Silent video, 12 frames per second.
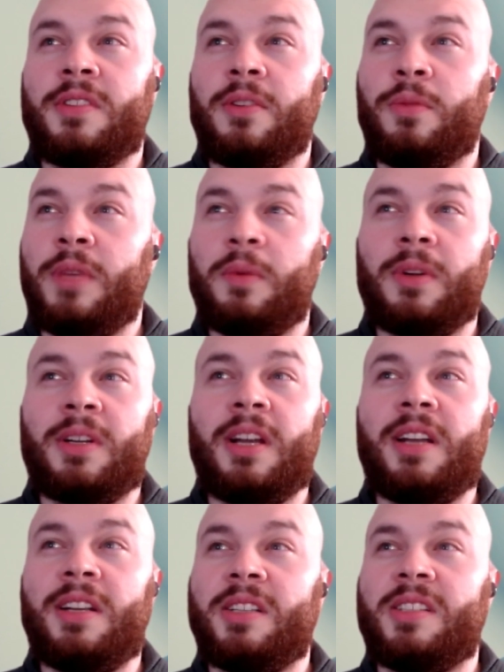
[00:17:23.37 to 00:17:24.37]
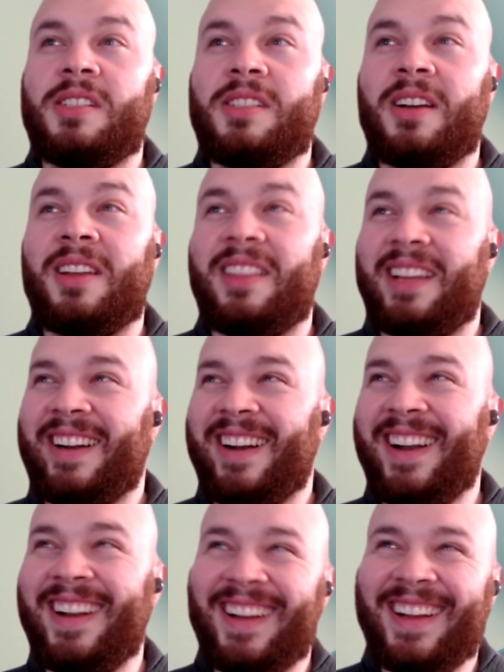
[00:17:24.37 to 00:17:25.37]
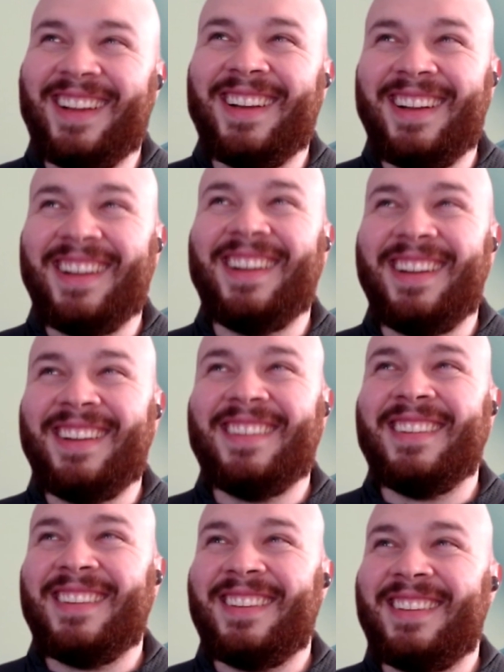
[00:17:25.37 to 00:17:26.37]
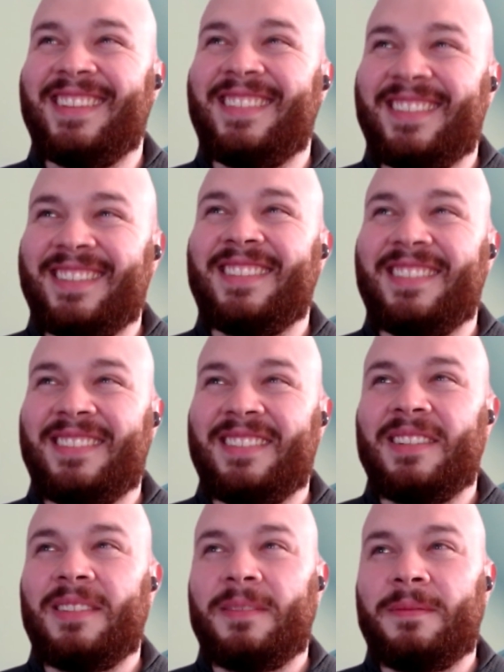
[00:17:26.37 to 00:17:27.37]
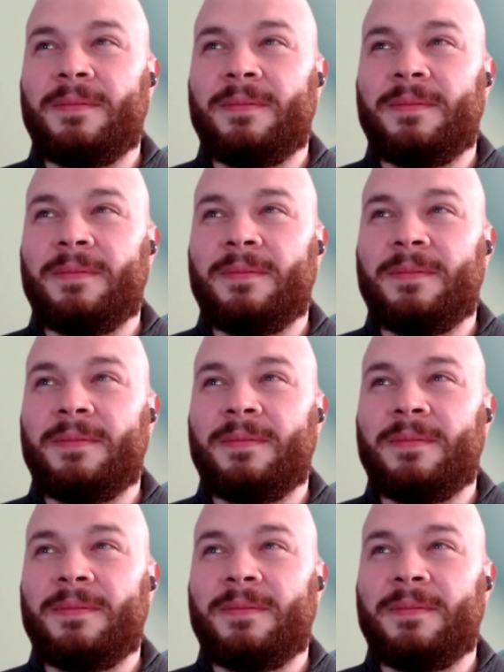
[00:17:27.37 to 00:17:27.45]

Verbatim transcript: So we were kind of just stuck there. So you guys were just petrified. You did